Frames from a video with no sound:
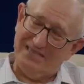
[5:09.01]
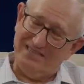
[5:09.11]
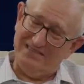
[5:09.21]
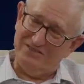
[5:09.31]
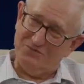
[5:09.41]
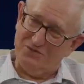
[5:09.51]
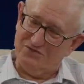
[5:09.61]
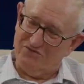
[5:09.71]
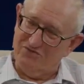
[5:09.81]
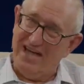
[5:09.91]
whether this
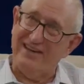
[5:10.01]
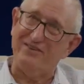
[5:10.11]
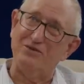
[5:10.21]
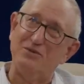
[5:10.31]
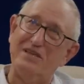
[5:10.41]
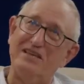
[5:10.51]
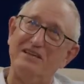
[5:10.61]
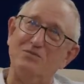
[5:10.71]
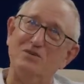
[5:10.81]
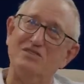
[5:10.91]
was right or whether
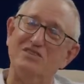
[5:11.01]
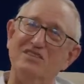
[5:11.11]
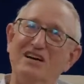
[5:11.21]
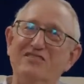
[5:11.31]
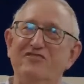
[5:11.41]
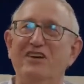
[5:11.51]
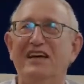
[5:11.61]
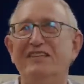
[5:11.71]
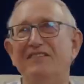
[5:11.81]
it was not right.